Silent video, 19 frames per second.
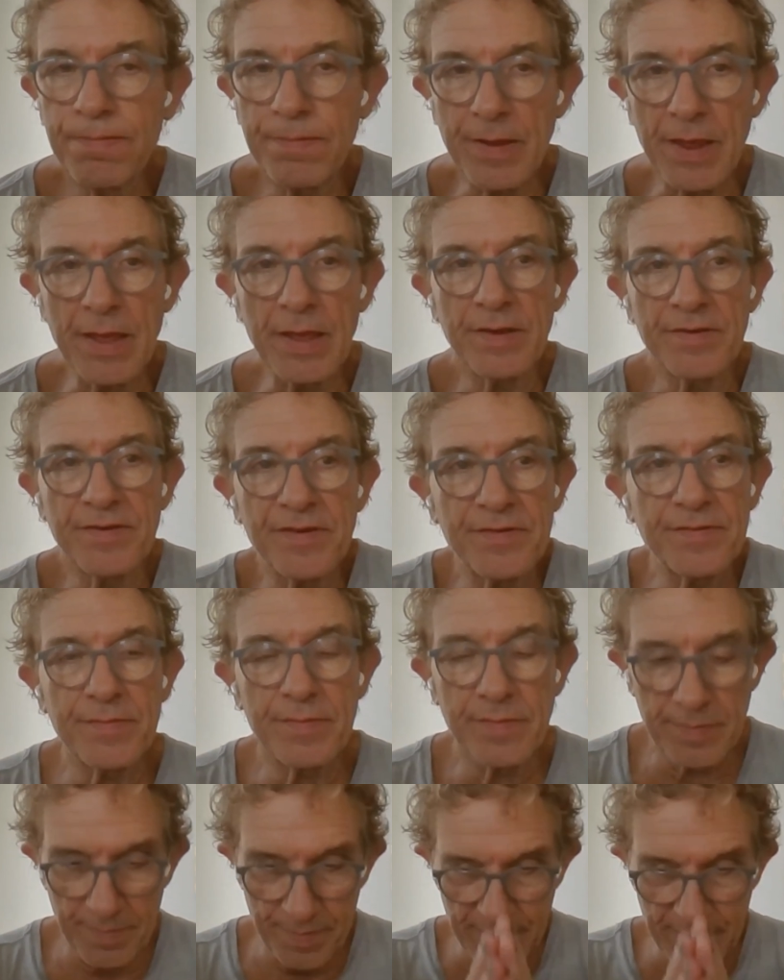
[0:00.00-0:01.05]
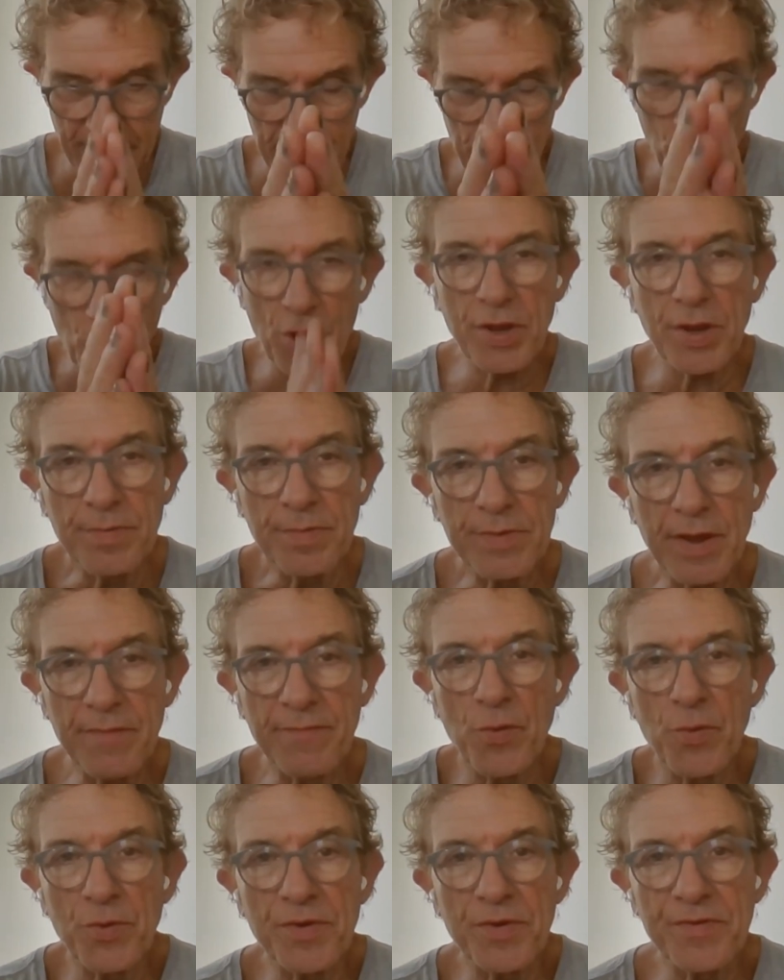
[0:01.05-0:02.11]
just keep working, keep
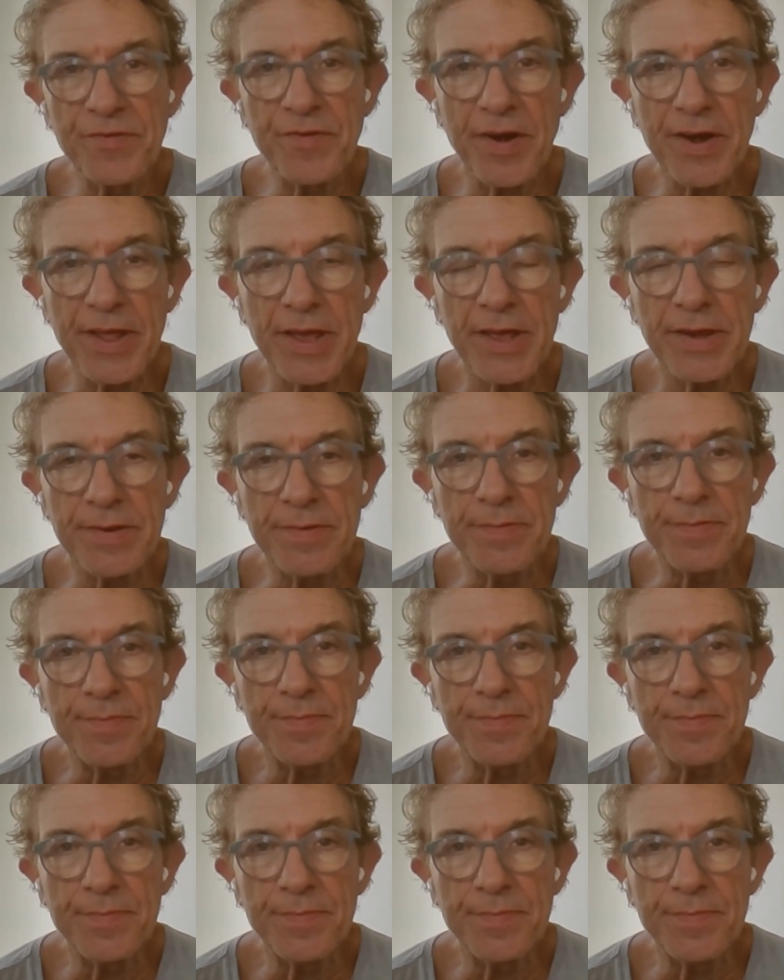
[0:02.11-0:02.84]
forging straight ahead.